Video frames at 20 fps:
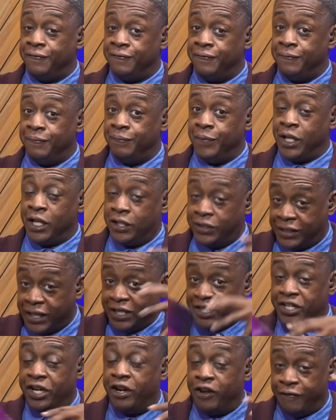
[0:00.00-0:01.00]
because they
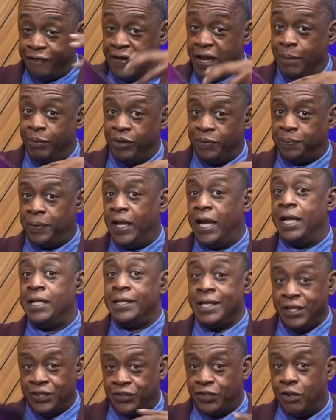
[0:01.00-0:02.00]
shared a family plan,
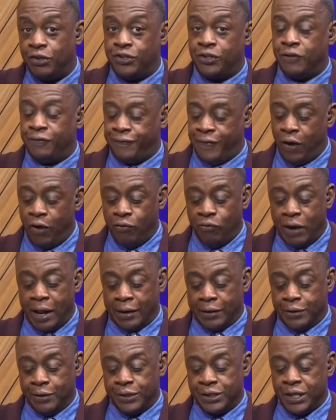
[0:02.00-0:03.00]
they searched her phone
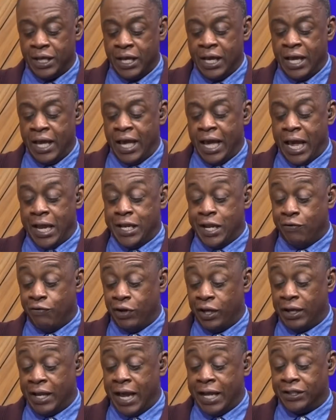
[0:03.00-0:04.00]
records, and they
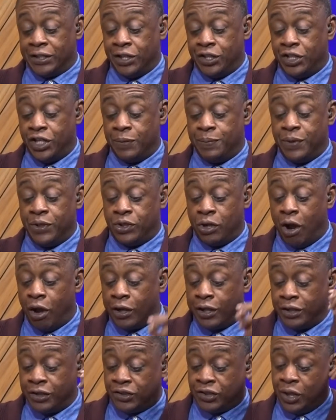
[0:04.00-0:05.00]
realized that she had been
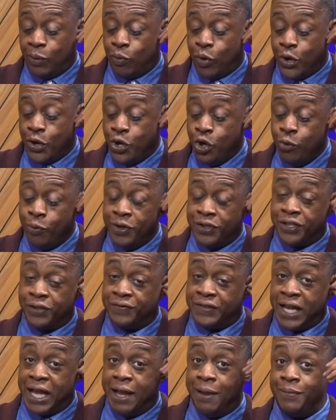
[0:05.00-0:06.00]
talking to someone
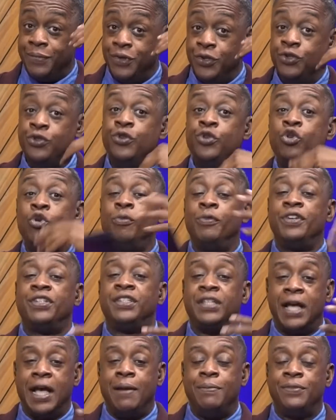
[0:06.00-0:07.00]
numerous
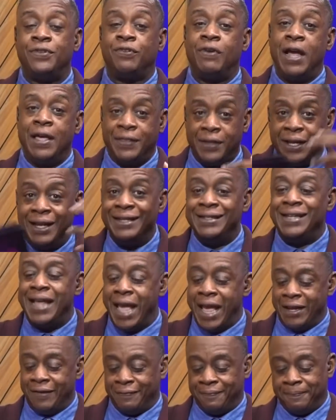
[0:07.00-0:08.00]
times a
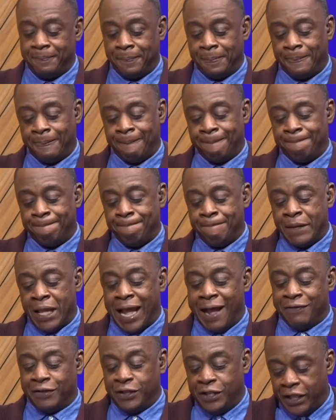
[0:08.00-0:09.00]
day.
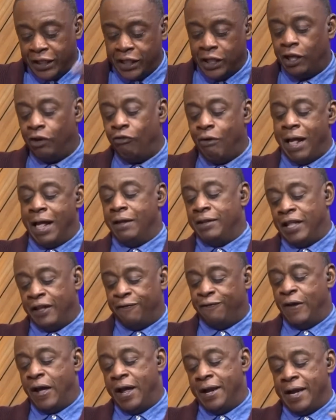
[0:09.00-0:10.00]
After digging around, they
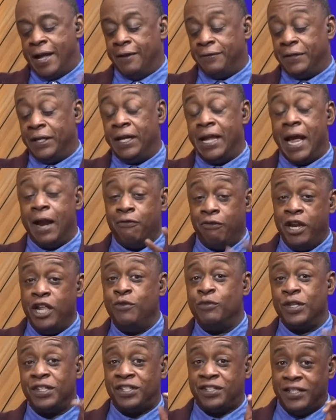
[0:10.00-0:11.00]
found out that Irene
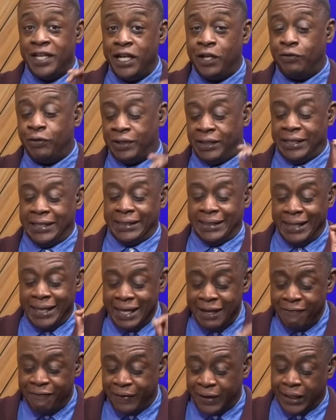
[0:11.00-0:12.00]
was secretly
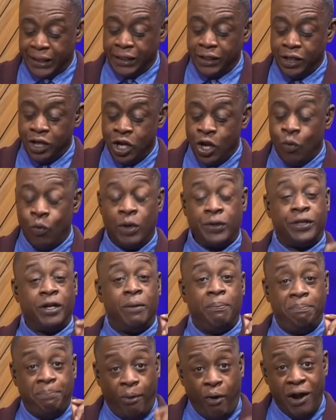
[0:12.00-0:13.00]
living with her
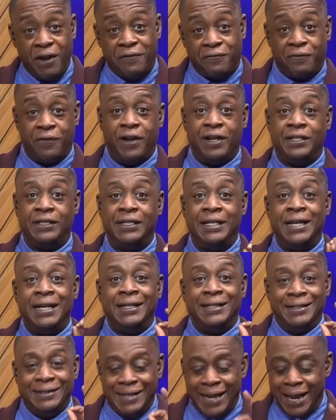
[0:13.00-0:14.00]
boyfriend,
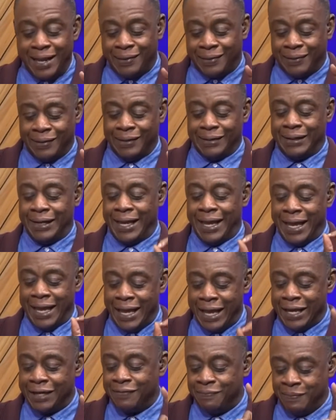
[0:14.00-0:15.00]
Nathan
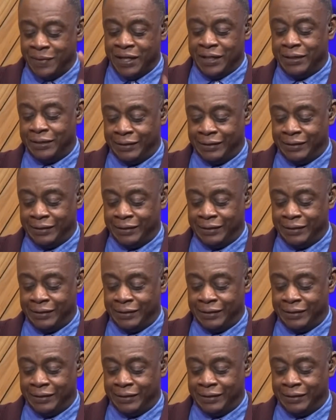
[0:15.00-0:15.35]
Hitman,